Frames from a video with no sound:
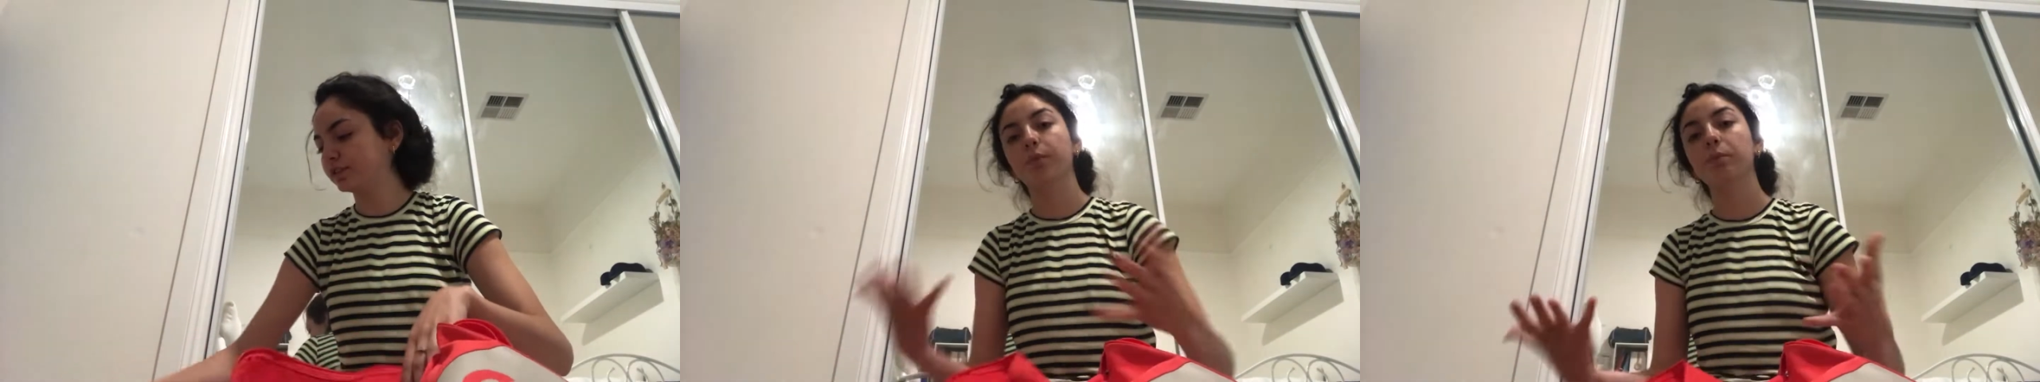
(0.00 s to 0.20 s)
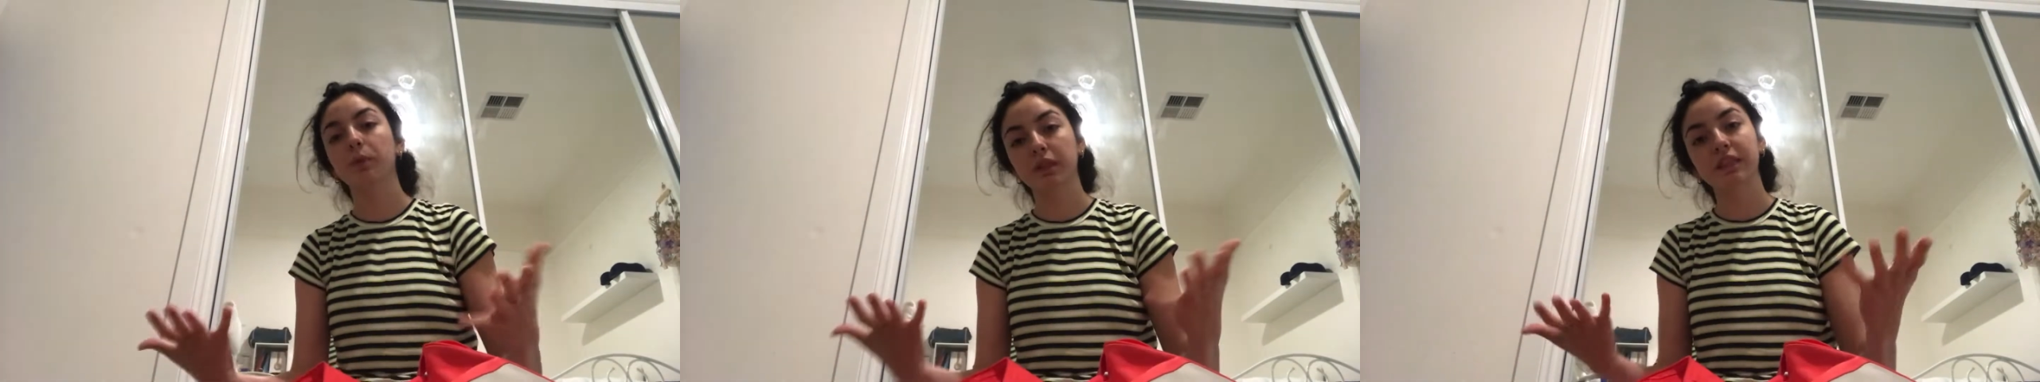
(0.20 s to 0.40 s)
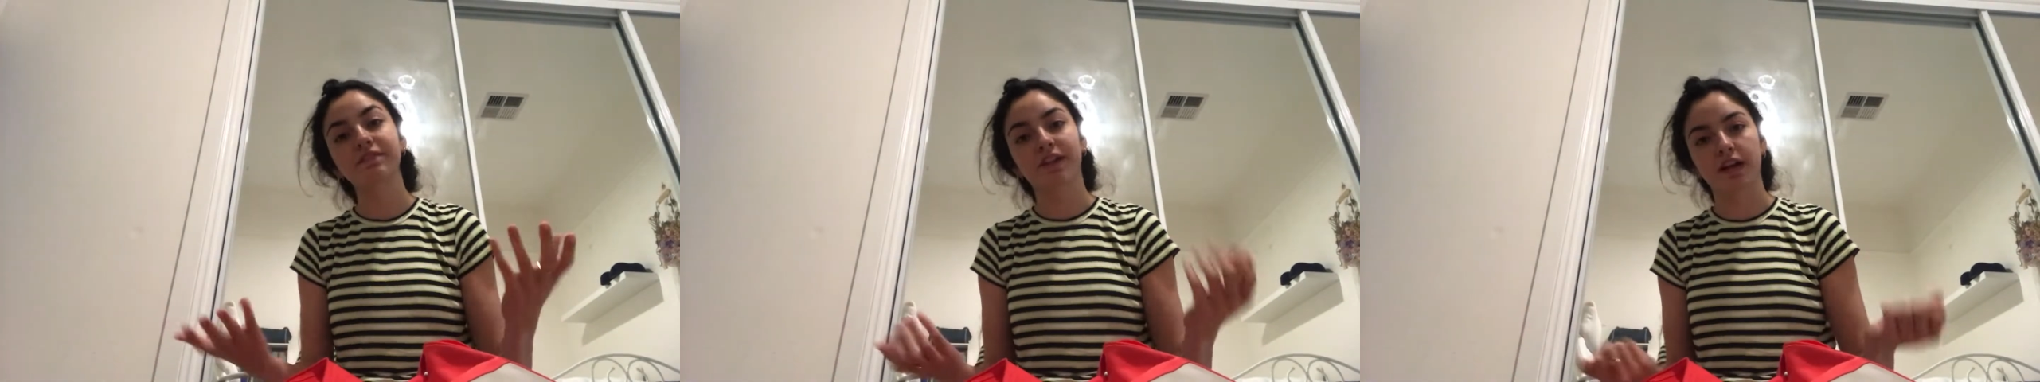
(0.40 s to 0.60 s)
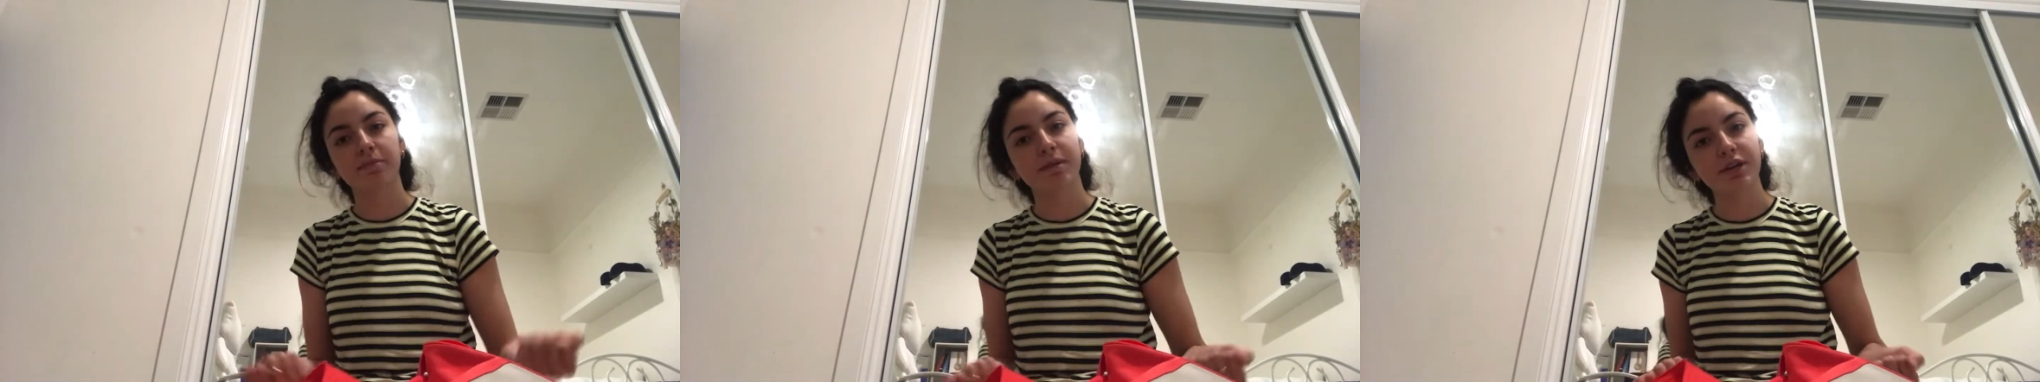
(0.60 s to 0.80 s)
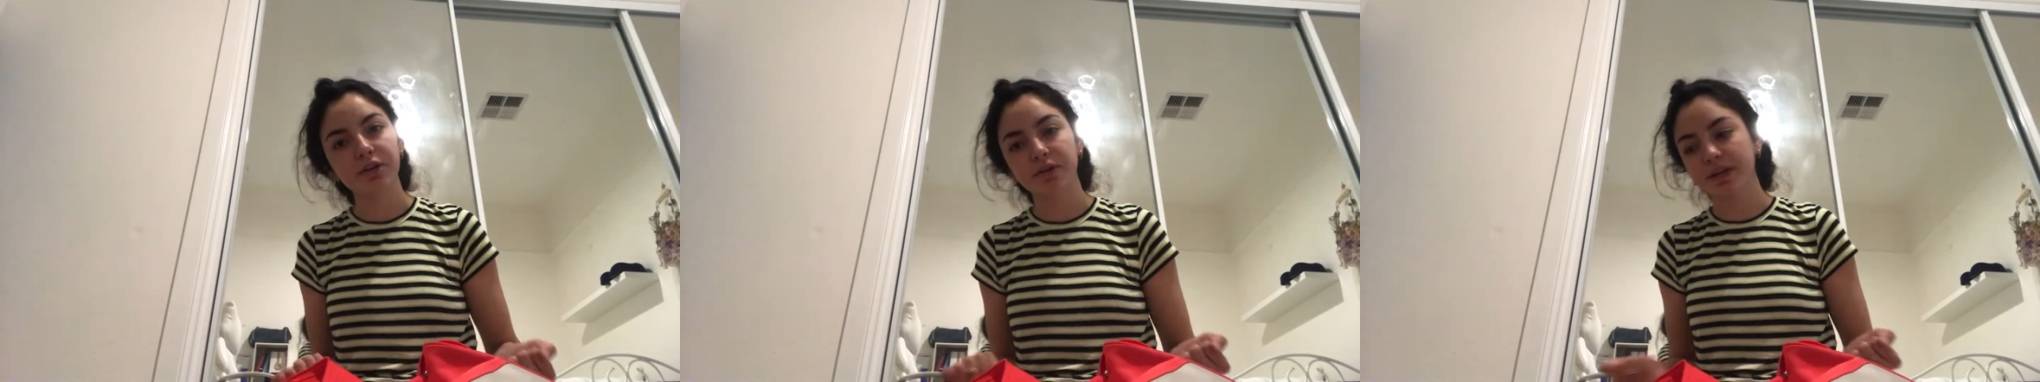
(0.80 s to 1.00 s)
what the fuck am
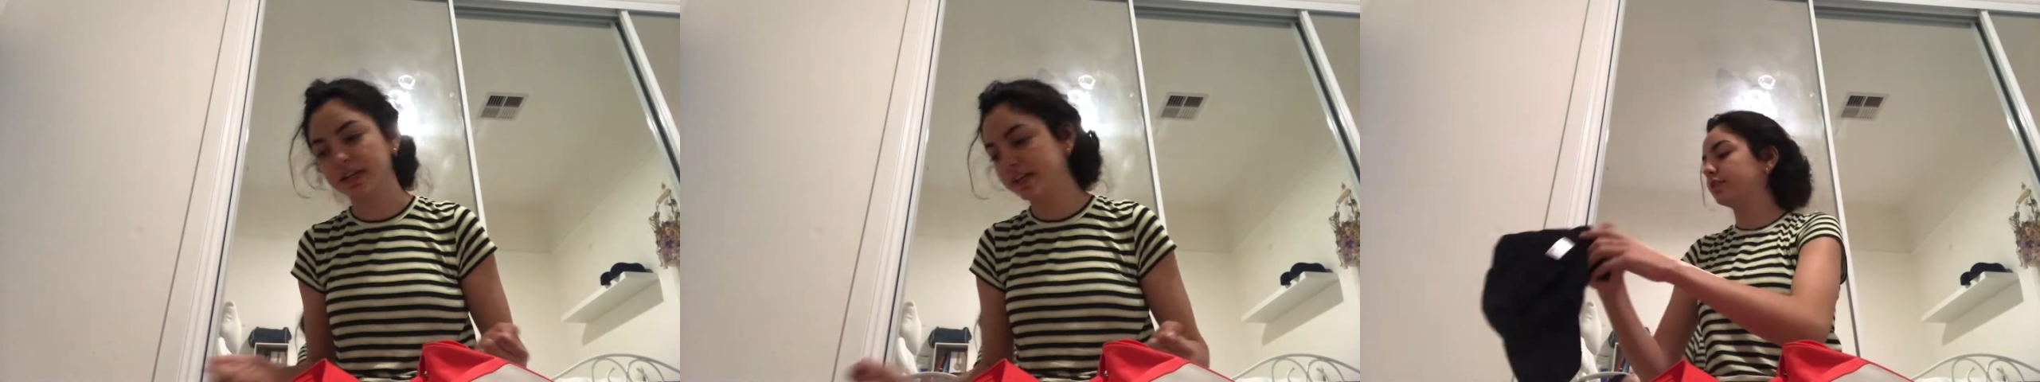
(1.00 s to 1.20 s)
I doing?